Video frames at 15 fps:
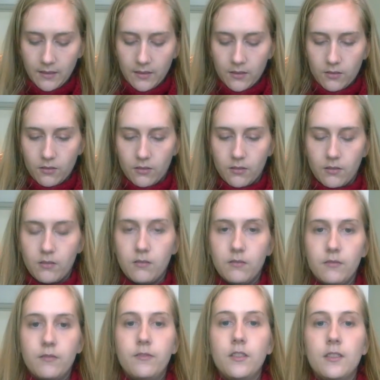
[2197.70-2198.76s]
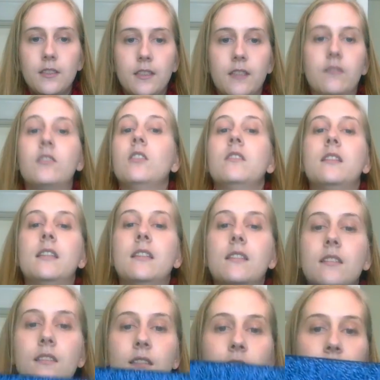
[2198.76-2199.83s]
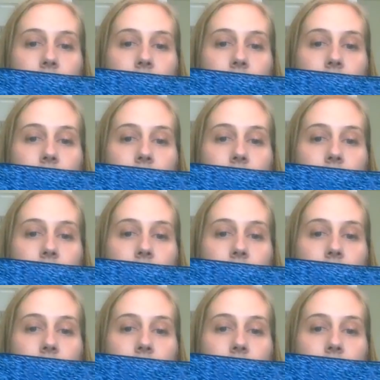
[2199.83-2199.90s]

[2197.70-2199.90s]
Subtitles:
So firstly, I've got this